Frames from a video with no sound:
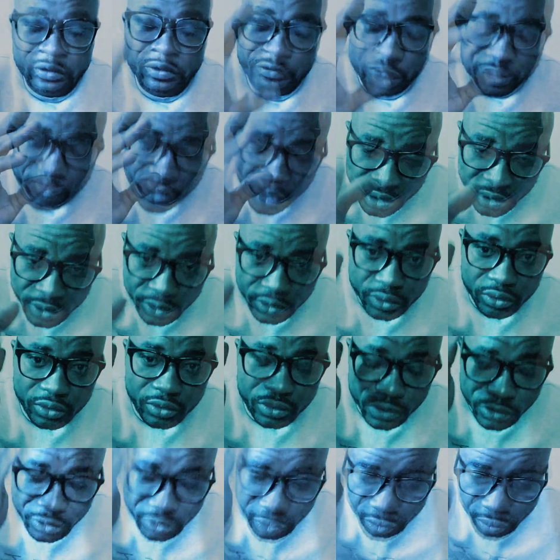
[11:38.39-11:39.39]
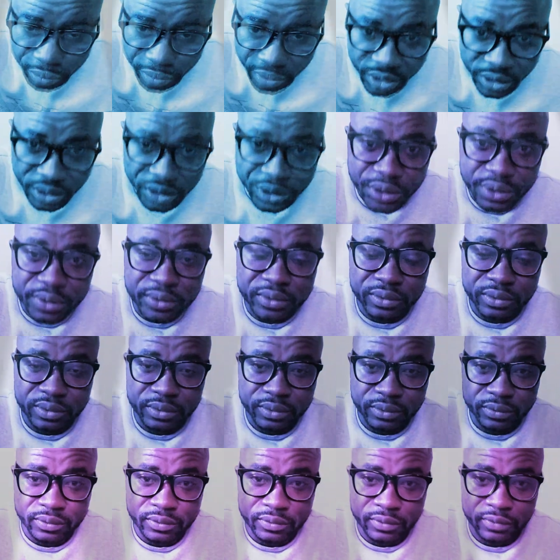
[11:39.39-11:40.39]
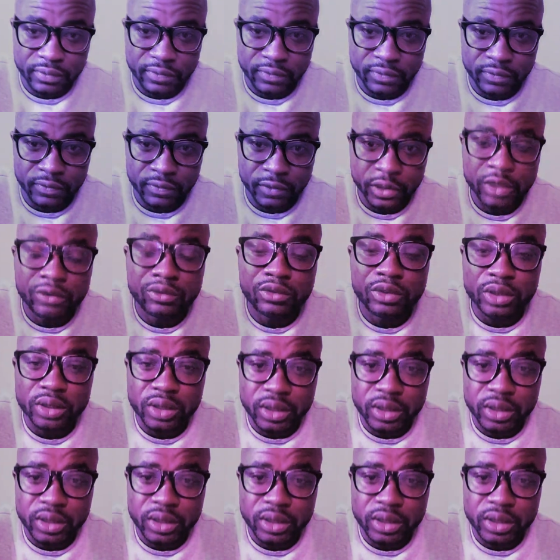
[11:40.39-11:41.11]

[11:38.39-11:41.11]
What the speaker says: fuck you too, you a bitch too. Real